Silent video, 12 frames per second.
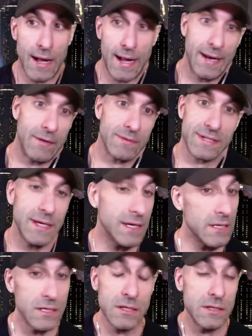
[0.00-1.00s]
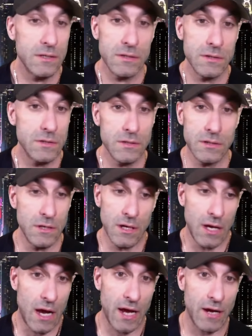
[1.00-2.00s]
I don't see it.
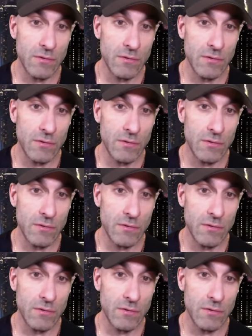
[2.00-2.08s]
I